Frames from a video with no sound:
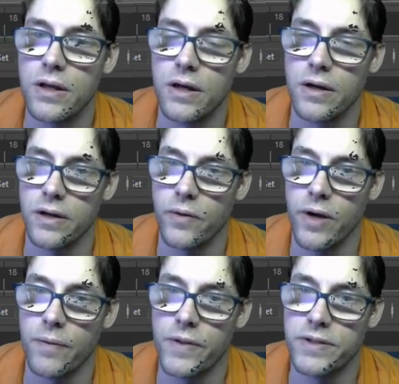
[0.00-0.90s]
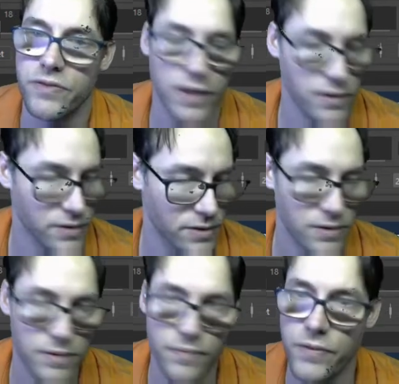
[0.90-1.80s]
I'm going to grab this
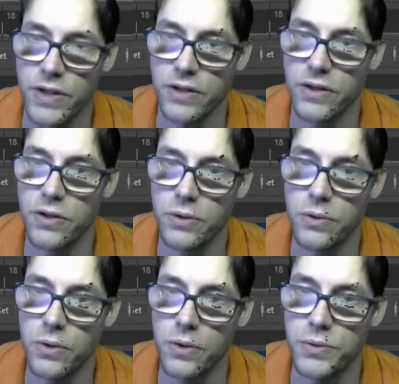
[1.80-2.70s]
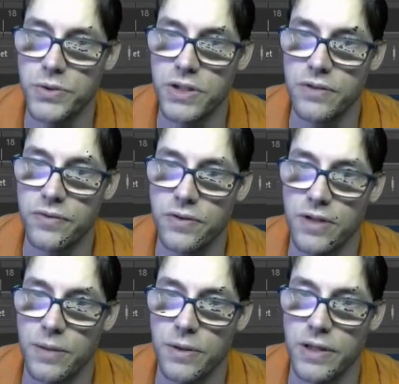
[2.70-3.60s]
face, hit Q, hold shift,
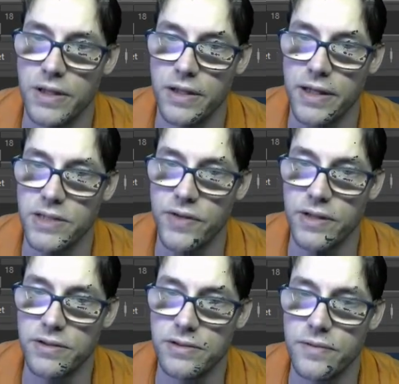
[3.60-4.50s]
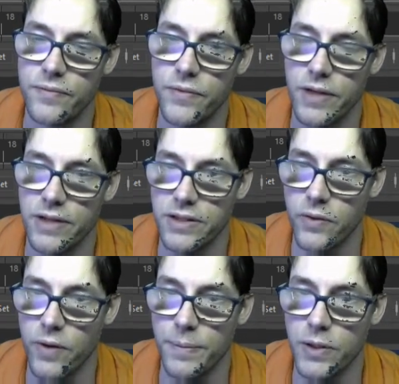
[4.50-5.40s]
double click the next face. That's going to
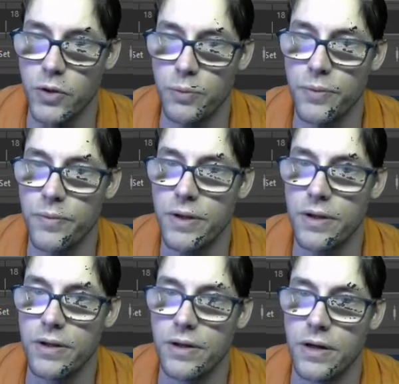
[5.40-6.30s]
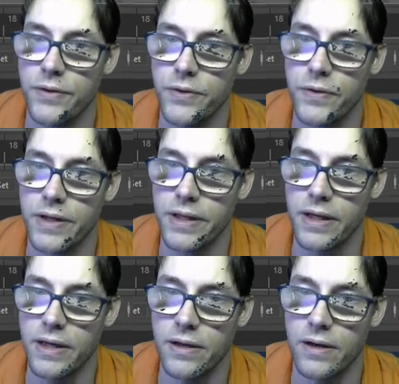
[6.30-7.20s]
grab a loop. I'll do that
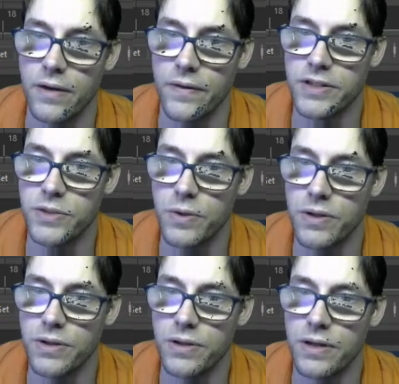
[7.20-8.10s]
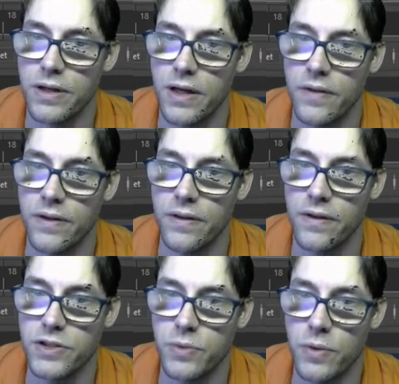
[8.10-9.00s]
again on this one, and then
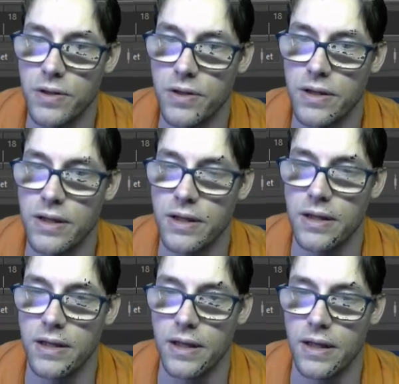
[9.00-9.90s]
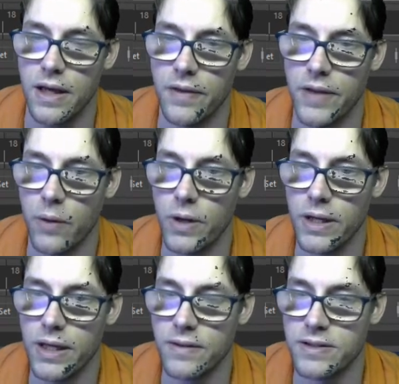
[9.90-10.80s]
this one. And then I want to
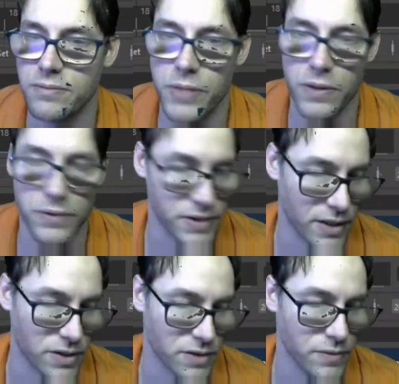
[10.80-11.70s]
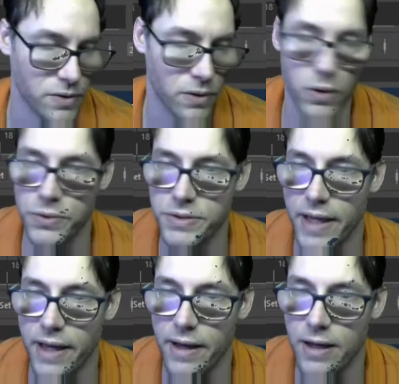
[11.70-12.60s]
get this middle section, so I'll hold
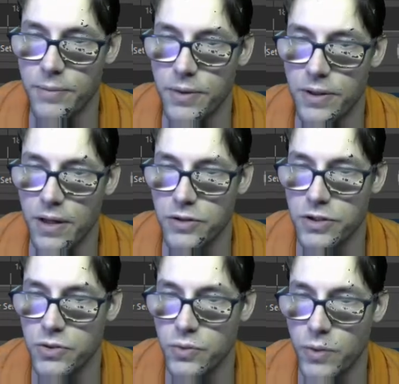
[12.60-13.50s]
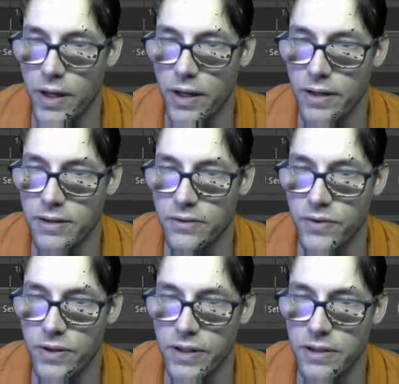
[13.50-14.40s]
tab and I'll just drag to
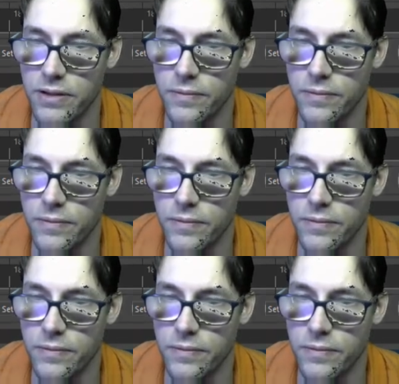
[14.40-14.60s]
fill in.